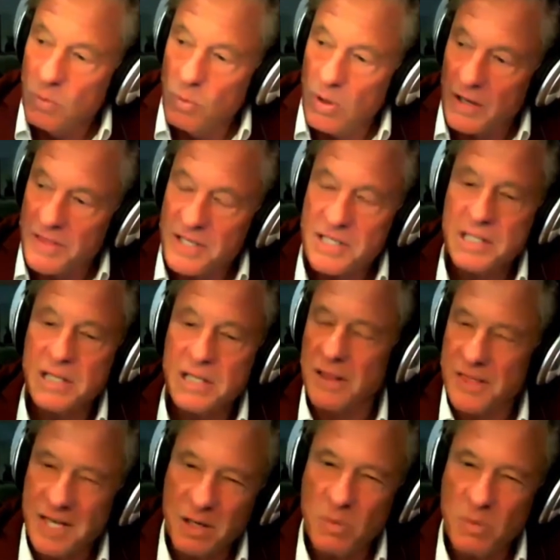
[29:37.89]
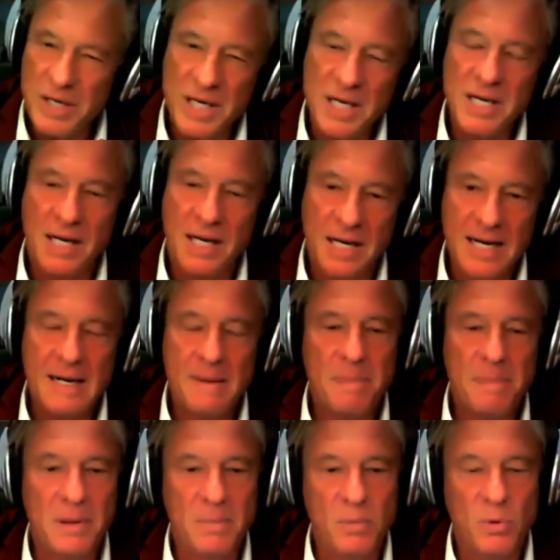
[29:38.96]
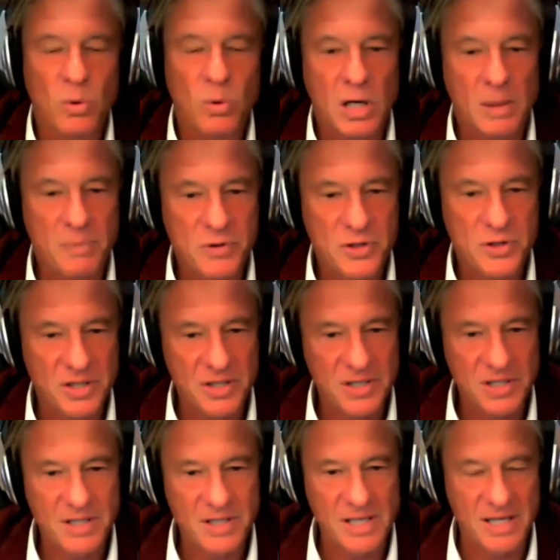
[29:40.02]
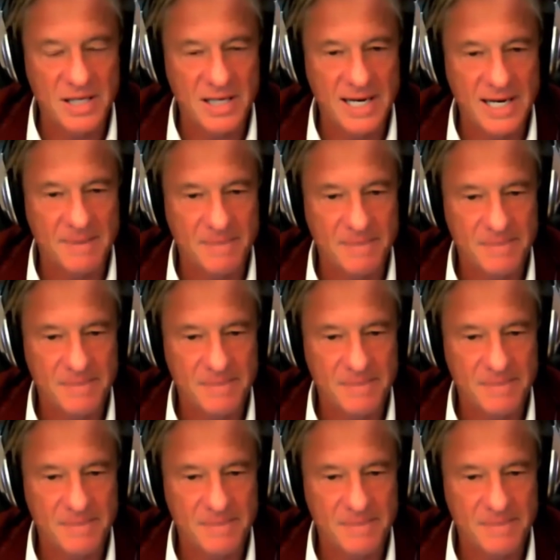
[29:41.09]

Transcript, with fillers: I still think we need a couple more options in the game.